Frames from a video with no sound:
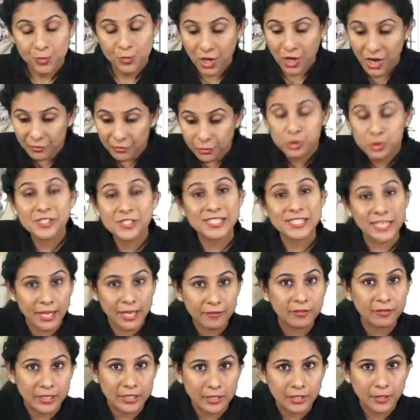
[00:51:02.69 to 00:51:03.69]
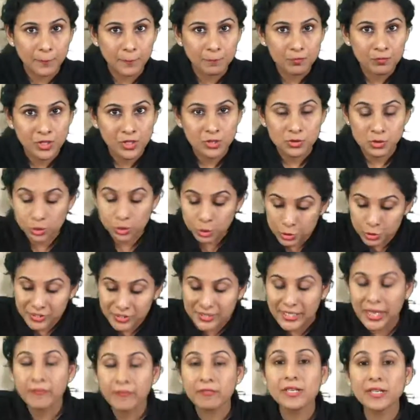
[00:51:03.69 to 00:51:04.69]
You have to save it. So to
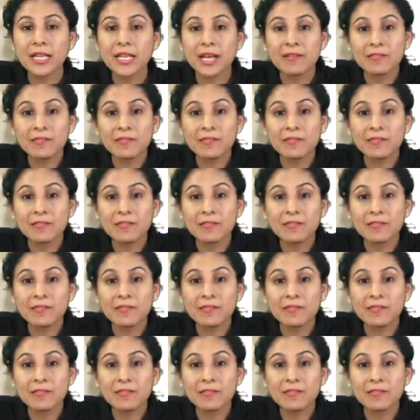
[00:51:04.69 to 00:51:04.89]
save it,